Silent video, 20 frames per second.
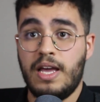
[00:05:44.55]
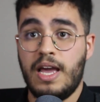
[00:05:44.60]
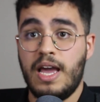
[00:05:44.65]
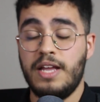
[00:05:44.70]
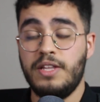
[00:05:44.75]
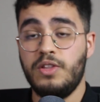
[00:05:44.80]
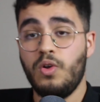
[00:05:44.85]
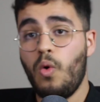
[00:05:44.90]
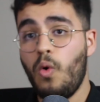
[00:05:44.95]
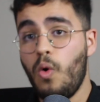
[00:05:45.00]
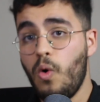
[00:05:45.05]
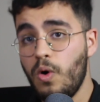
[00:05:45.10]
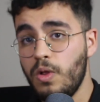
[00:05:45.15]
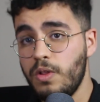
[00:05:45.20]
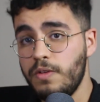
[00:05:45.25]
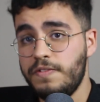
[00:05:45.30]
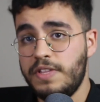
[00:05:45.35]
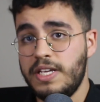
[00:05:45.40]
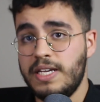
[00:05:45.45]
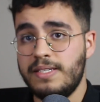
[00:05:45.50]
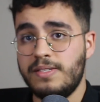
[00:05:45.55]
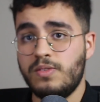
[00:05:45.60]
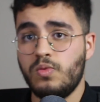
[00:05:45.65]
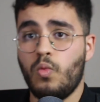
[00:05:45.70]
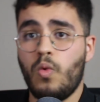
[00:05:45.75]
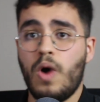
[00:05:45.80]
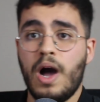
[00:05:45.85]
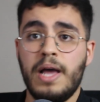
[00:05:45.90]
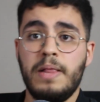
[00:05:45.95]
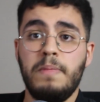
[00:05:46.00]
And all of this
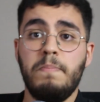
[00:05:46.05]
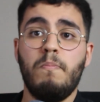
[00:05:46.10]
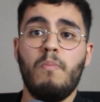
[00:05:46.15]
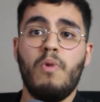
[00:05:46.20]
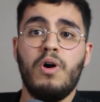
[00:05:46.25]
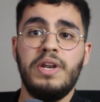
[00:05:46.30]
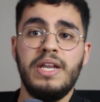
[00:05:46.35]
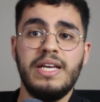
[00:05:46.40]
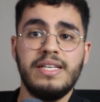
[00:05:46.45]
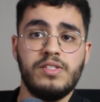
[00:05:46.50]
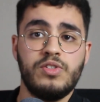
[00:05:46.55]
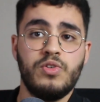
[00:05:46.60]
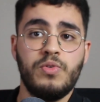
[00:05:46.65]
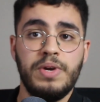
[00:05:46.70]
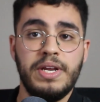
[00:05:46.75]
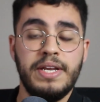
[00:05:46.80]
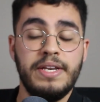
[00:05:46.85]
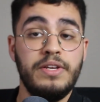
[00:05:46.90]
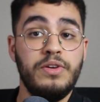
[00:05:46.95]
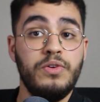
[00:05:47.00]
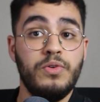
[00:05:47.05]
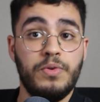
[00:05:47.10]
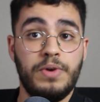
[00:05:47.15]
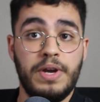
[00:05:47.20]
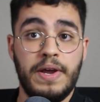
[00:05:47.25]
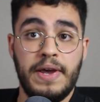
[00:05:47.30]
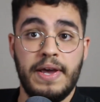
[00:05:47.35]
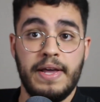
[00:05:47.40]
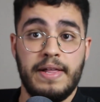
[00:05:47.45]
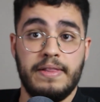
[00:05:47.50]
while monitoring your
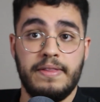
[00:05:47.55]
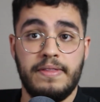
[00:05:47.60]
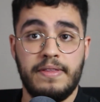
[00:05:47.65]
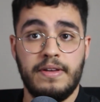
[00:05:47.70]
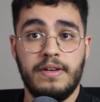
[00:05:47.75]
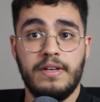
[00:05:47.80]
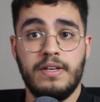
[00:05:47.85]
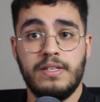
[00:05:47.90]
health.